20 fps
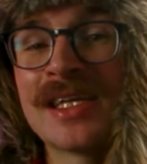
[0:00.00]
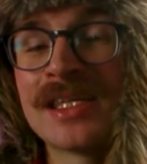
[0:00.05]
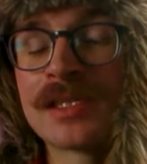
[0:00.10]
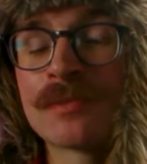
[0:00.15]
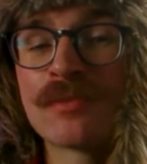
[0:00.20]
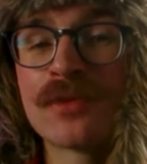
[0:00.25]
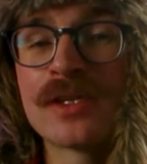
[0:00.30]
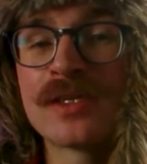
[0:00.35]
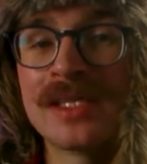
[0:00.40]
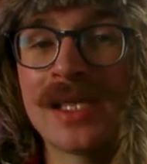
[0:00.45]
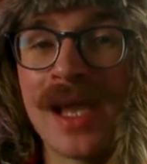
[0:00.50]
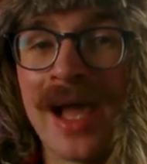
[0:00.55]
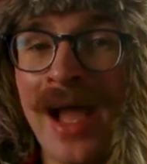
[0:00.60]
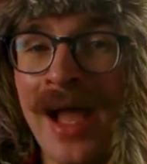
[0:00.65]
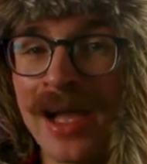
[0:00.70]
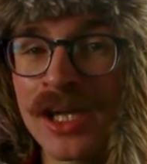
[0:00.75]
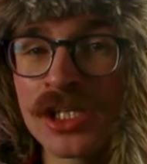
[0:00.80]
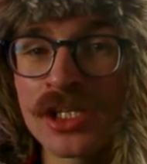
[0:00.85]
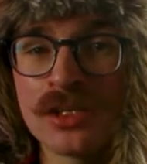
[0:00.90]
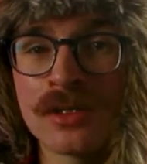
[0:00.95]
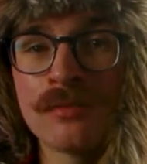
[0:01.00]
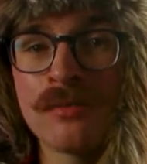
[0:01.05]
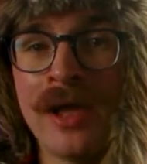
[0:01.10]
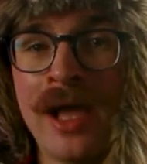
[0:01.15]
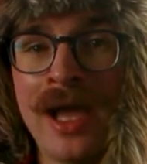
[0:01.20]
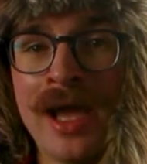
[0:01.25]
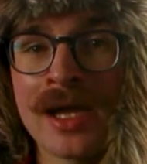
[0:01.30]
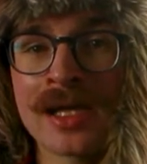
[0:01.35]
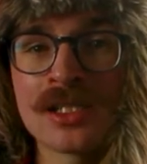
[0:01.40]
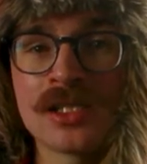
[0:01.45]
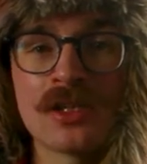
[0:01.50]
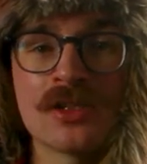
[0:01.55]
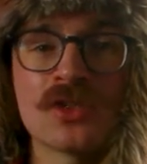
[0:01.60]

it's pretty action-packed,